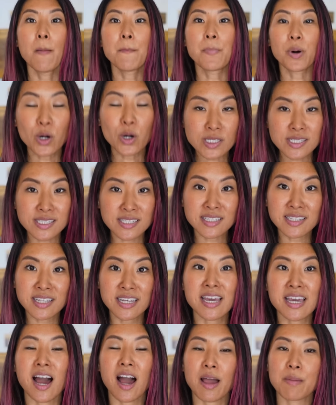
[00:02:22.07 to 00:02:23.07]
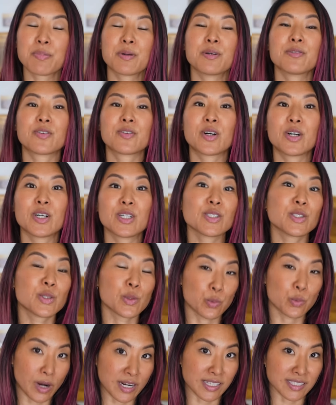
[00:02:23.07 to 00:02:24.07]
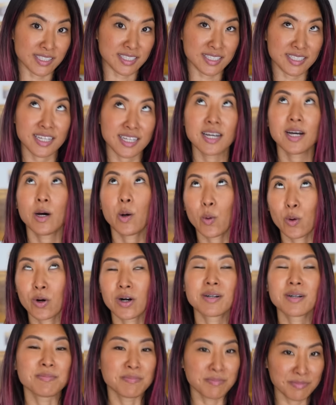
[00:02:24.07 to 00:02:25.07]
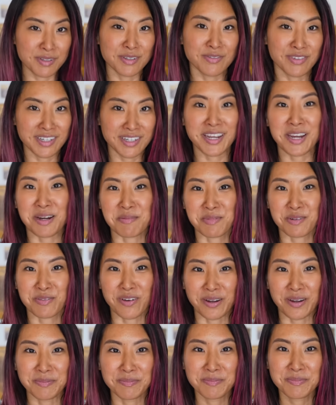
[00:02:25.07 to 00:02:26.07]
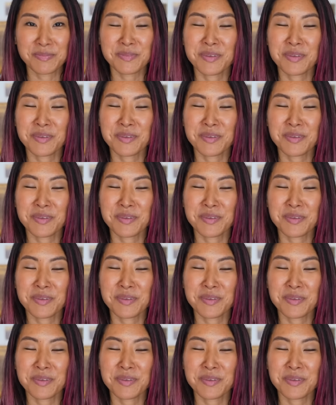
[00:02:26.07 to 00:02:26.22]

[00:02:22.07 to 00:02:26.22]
personally, I preferred to rent or live in a camper van.